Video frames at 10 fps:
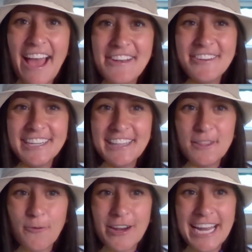Underneath
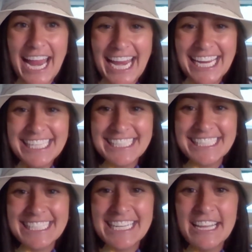the word
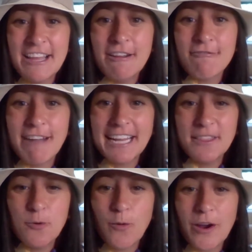ace, write
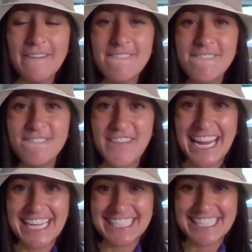the word
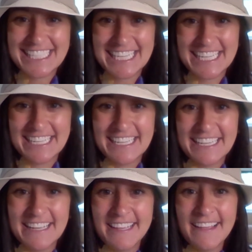face.
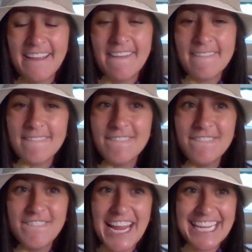
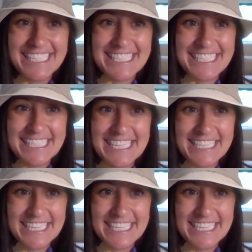Face.